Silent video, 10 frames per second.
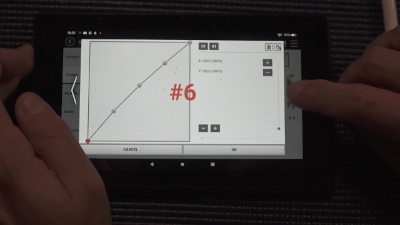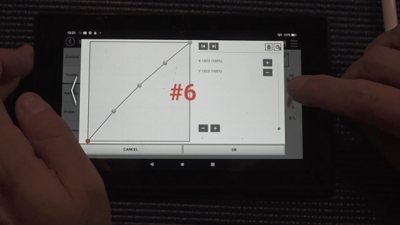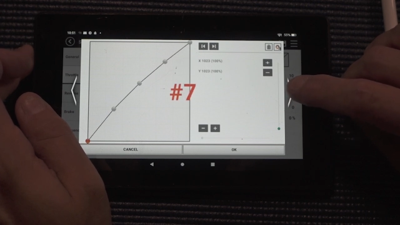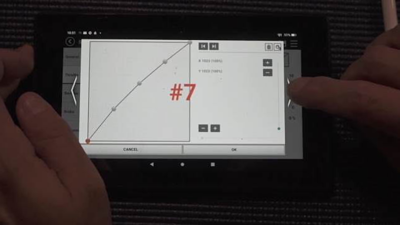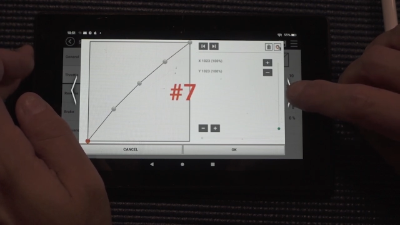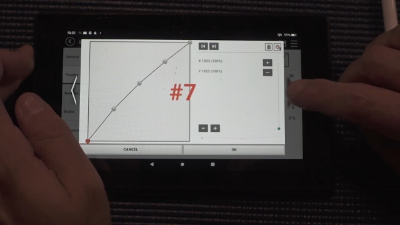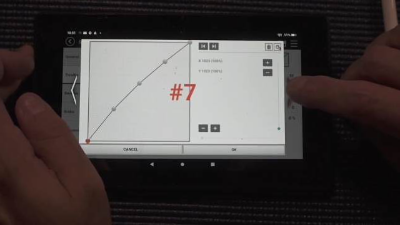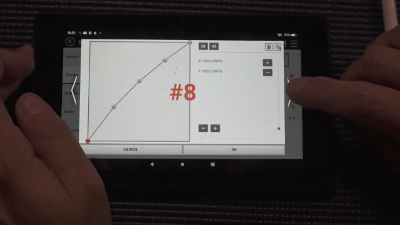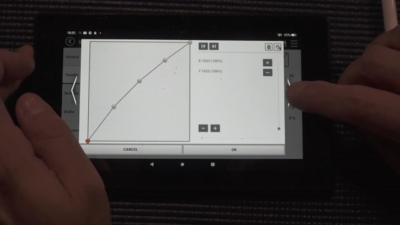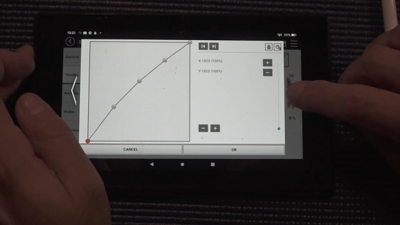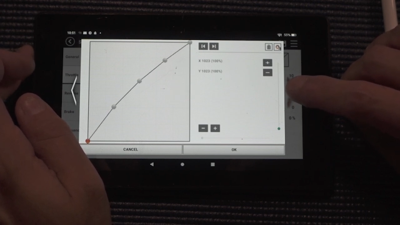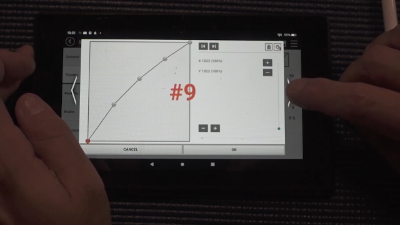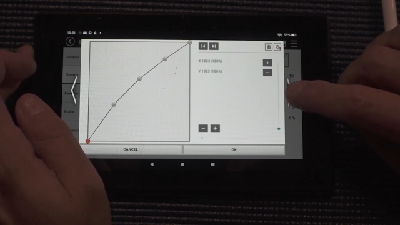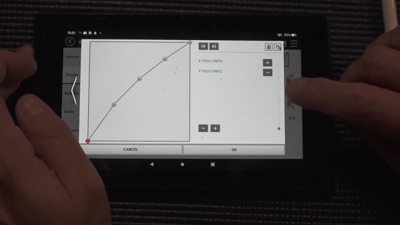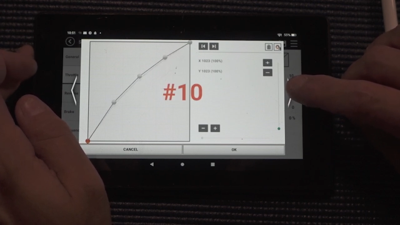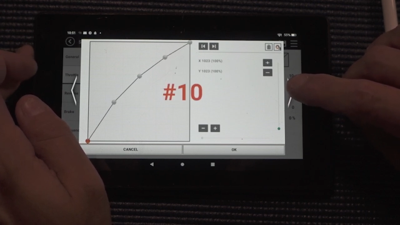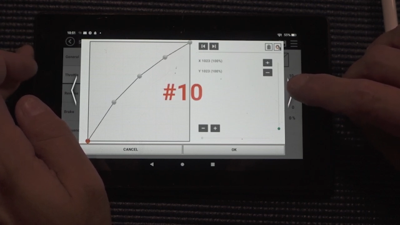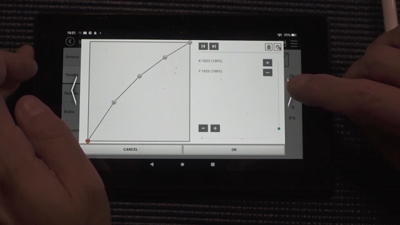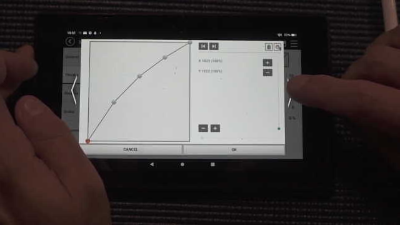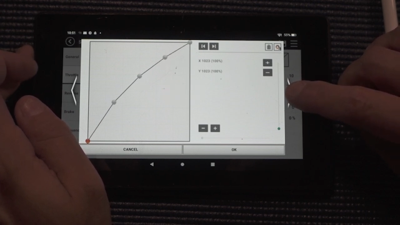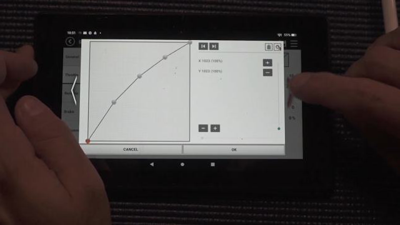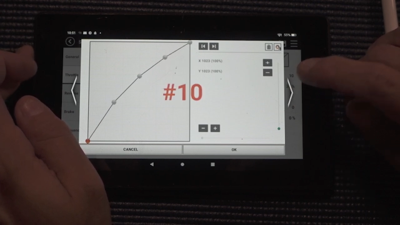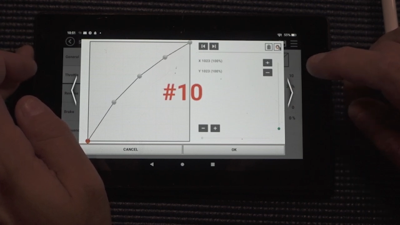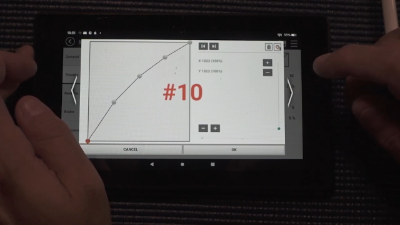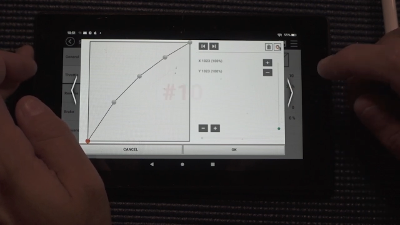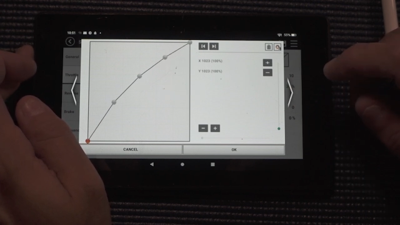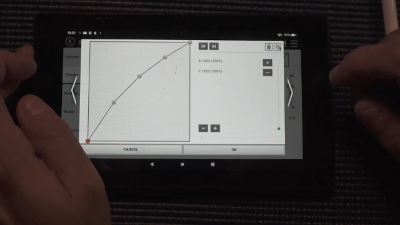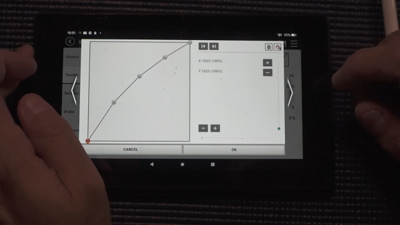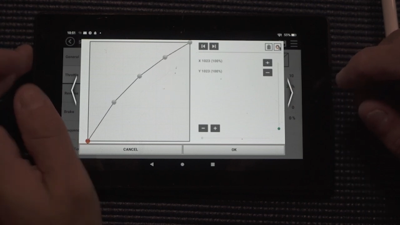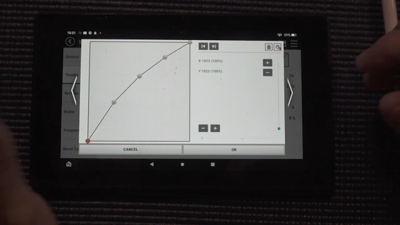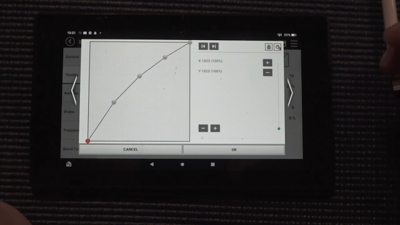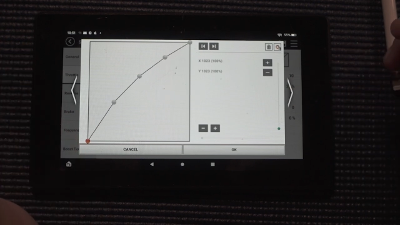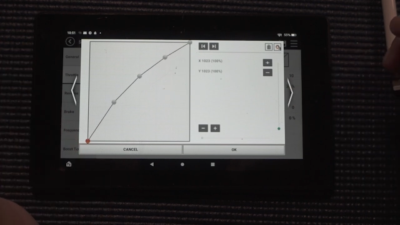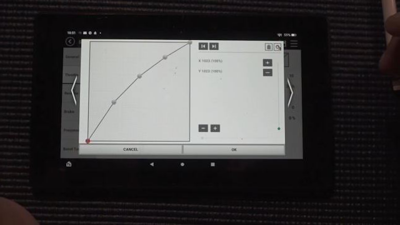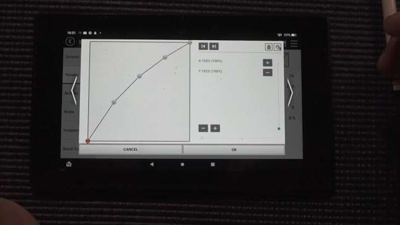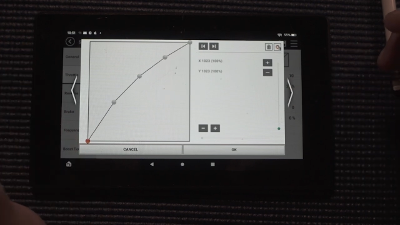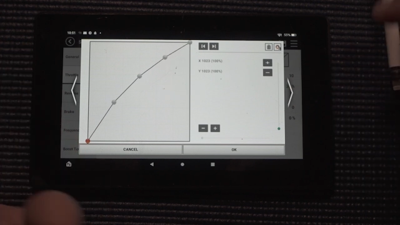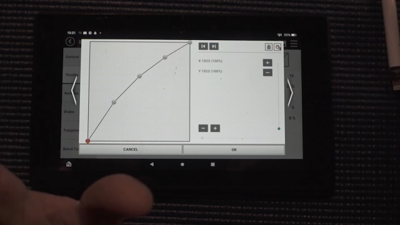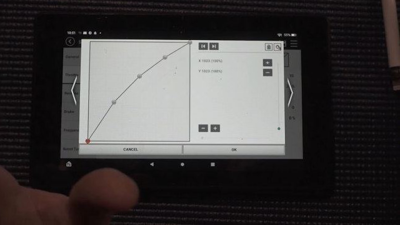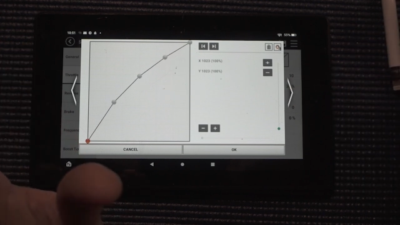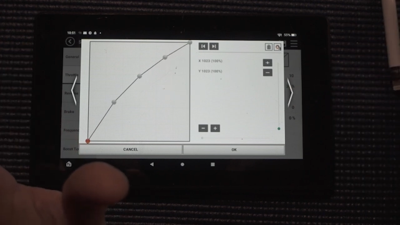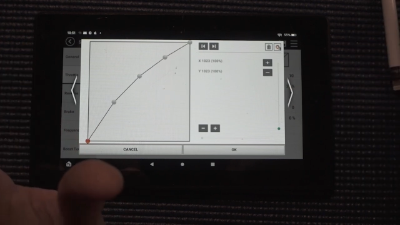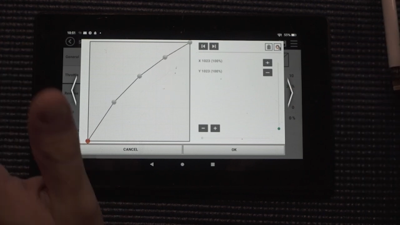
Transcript: No face is visible, so there are no lips to read.